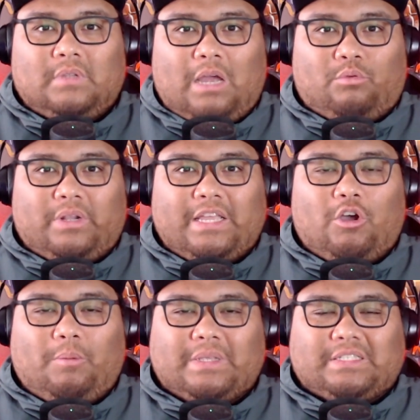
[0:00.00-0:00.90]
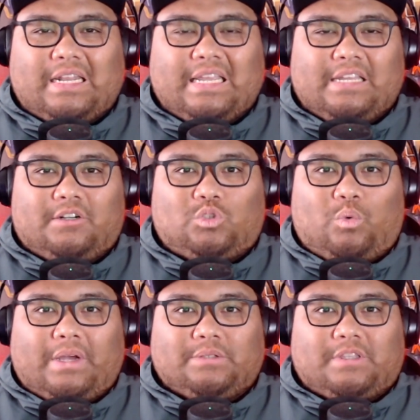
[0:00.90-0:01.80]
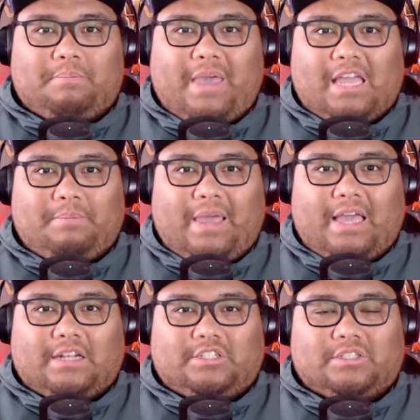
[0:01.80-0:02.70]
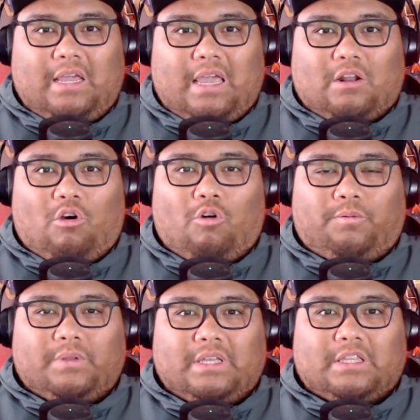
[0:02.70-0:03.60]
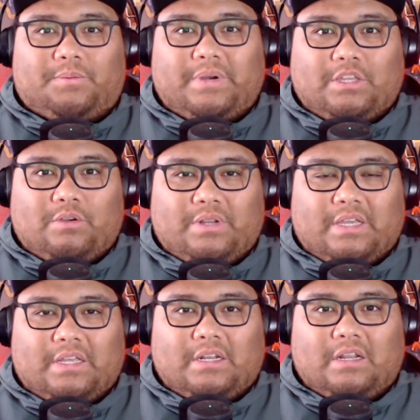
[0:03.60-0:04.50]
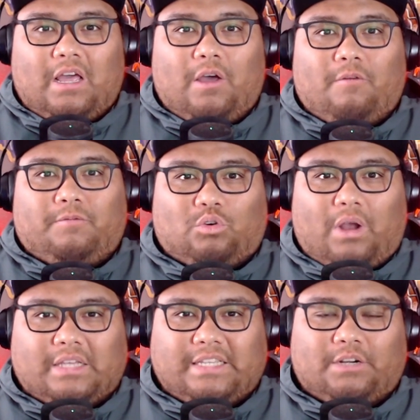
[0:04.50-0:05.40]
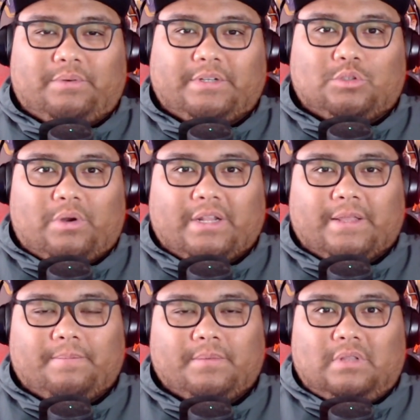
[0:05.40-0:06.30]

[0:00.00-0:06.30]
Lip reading: I really hope this kind of intertwines with the Bad Batch and hopefully the reunion of Crosshair rejoining them.